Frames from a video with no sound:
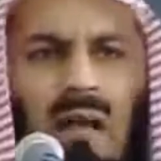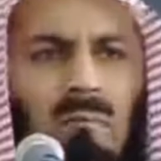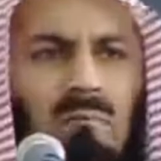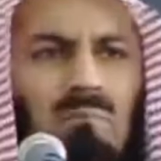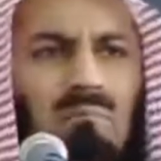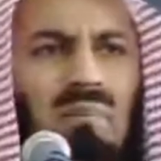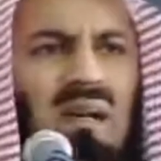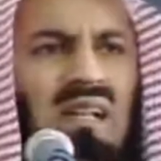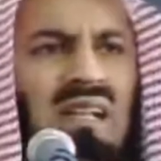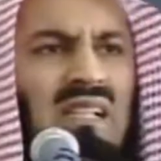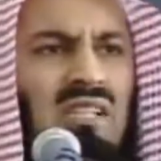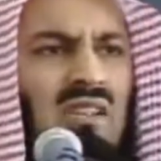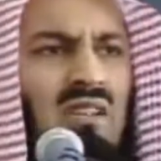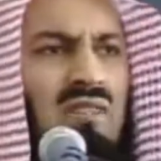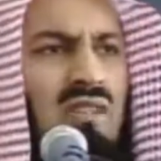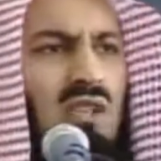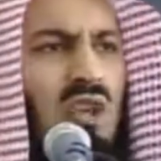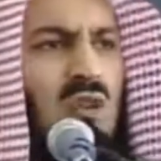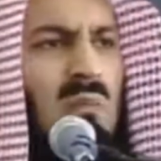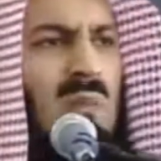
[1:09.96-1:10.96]
up bills
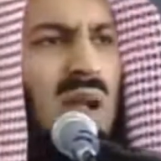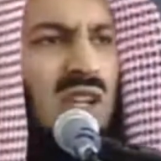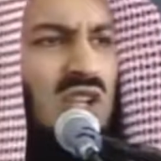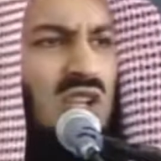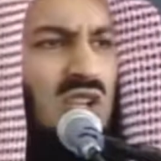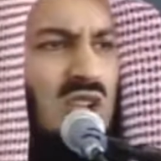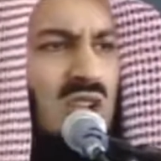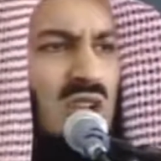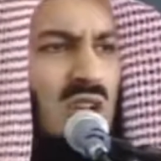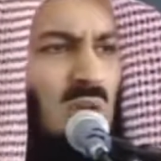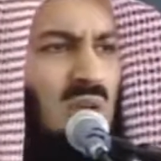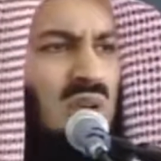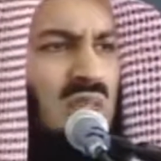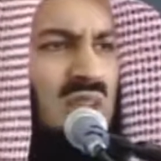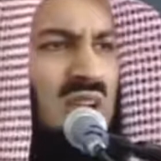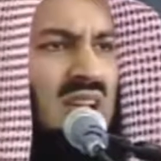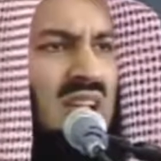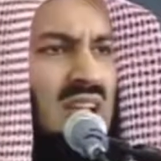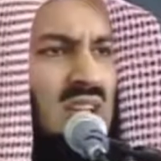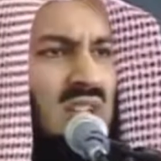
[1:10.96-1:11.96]
of so much with
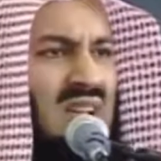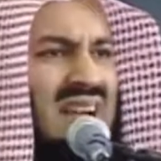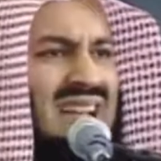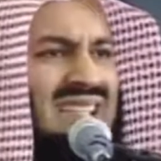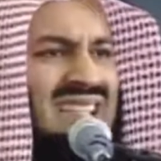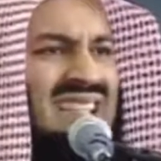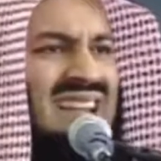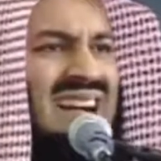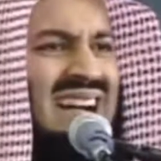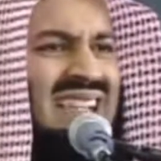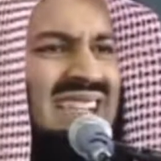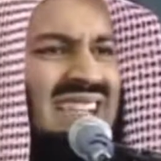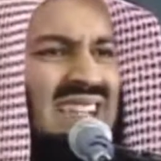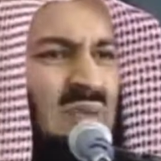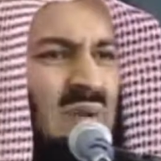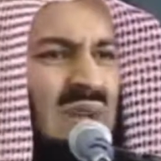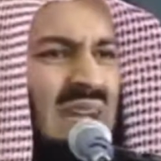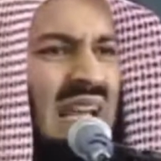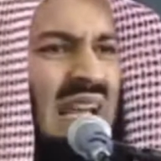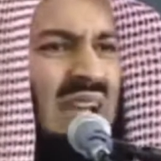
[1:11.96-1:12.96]
recharge cards
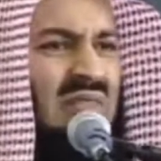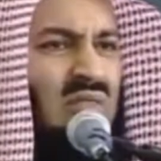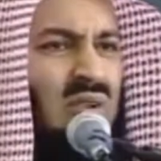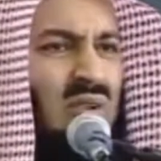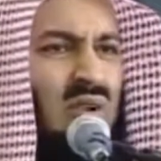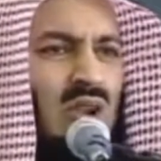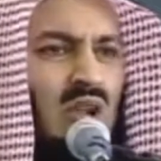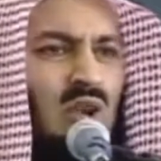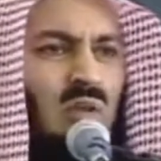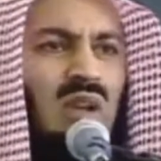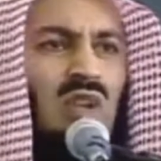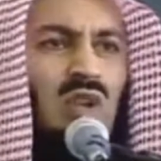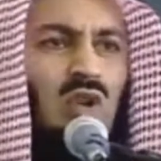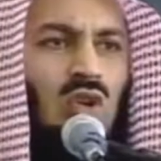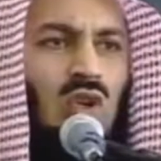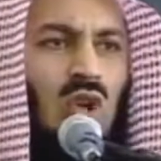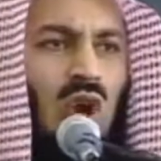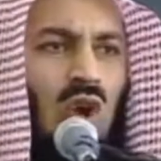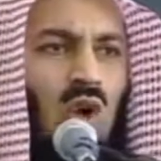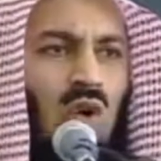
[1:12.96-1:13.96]
and what have you, when you
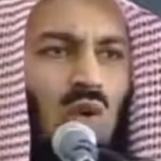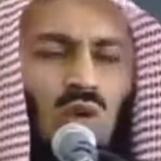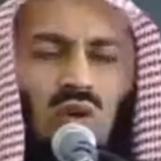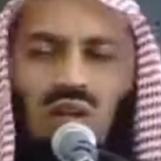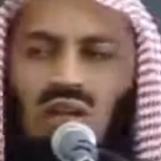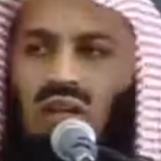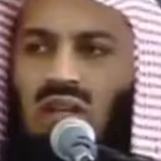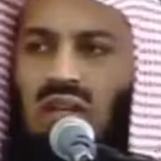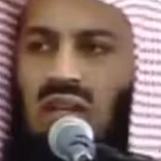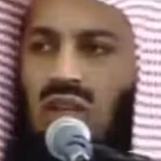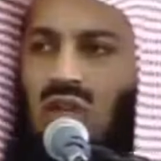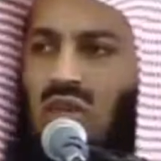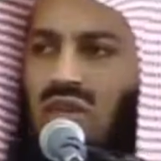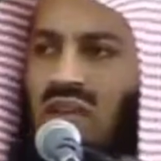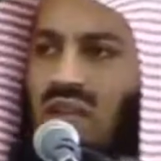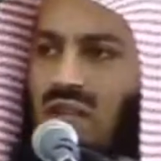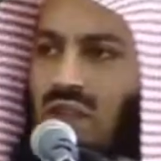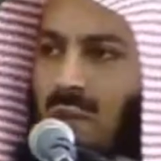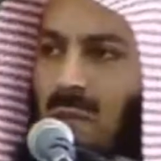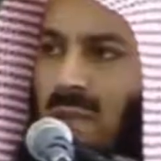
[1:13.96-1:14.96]
know that you
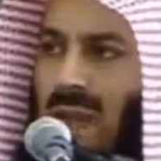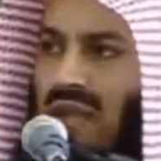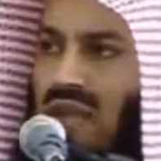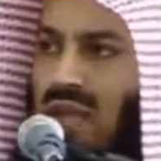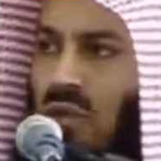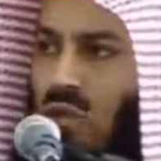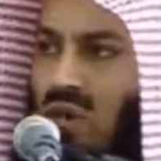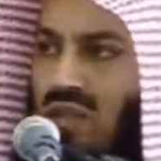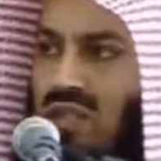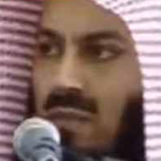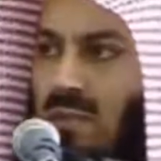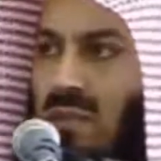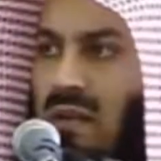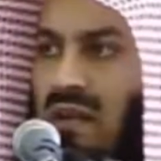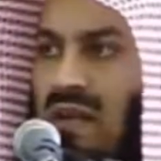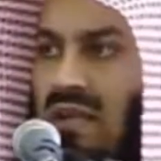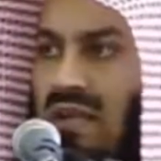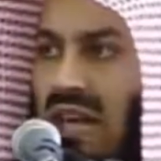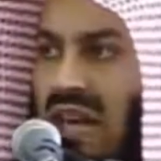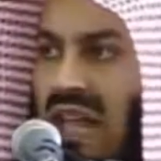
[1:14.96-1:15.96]
need to pay the water
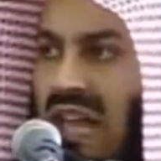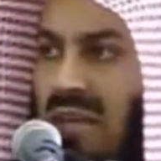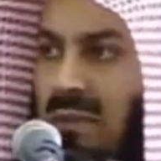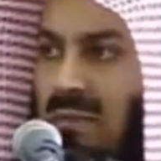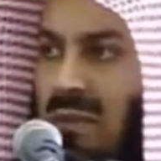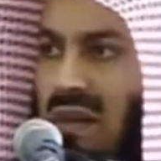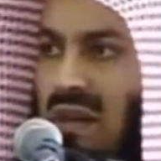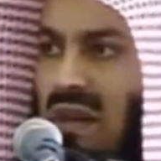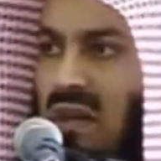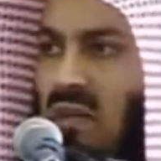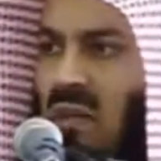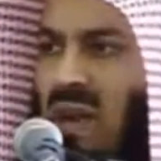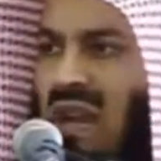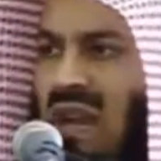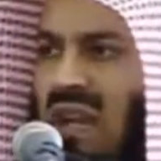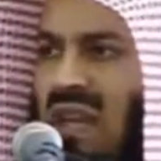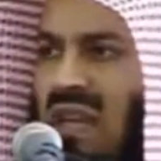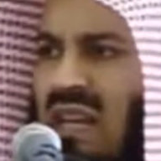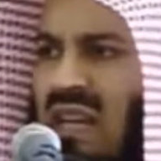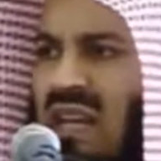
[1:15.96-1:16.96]
bill and the light bill.
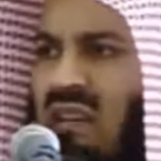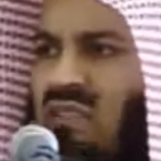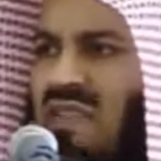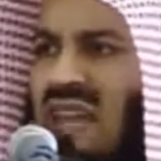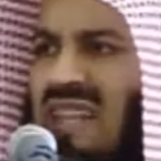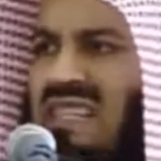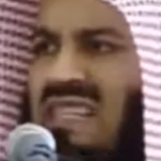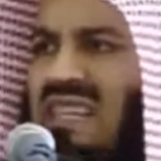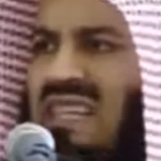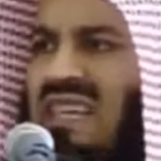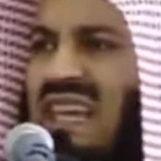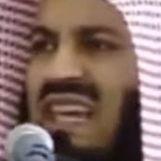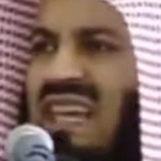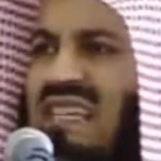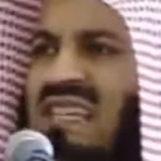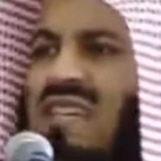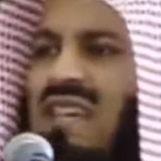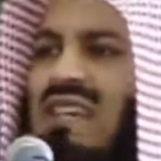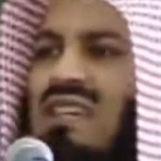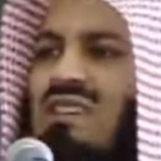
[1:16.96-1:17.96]
Well, if that's the
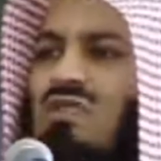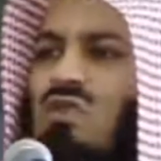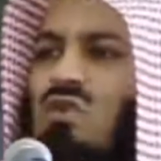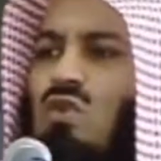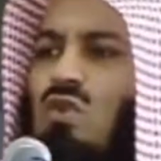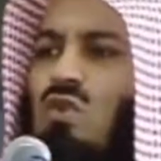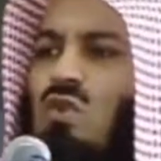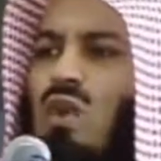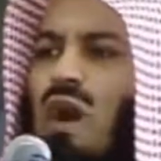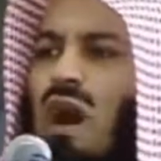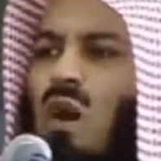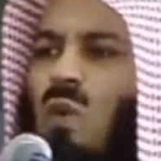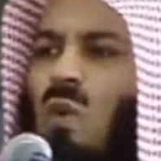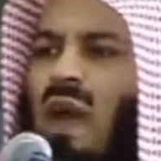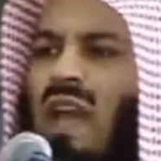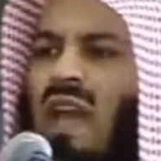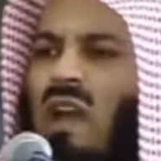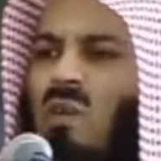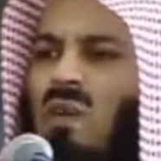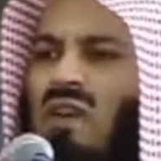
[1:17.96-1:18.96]
case, do
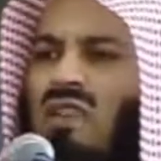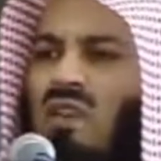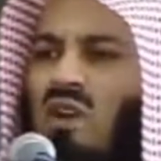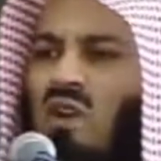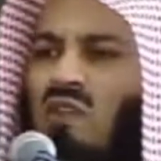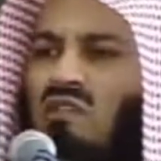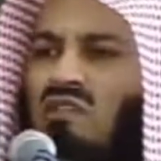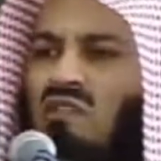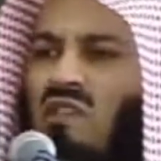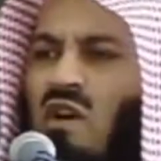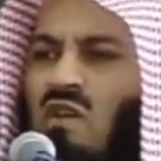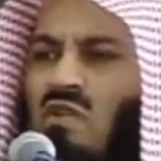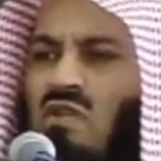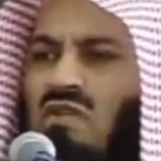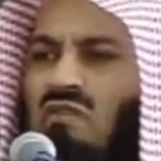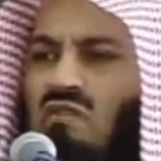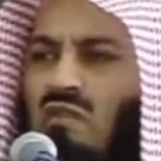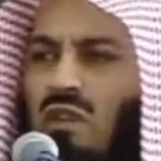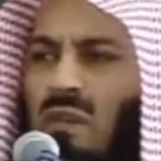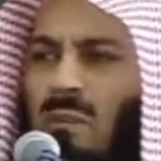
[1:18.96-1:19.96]
away with your
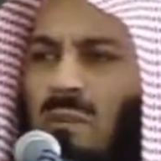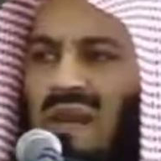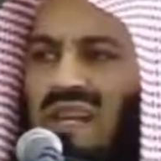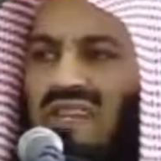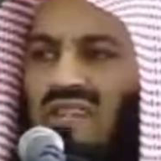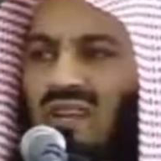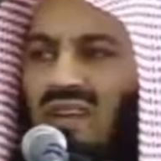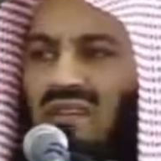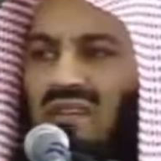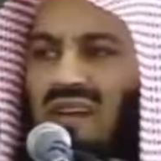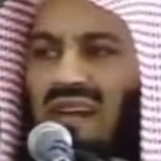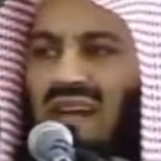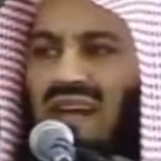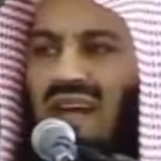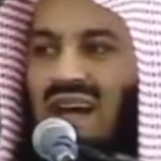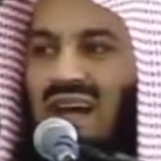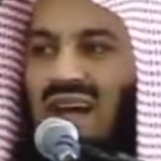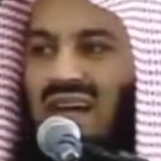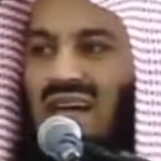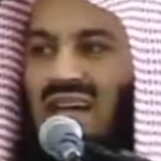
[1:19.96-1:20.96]
phone for the pleasure of
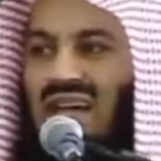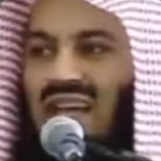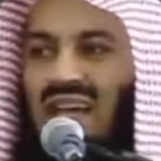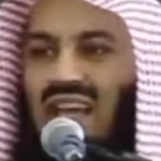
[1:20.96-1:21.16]
Allah.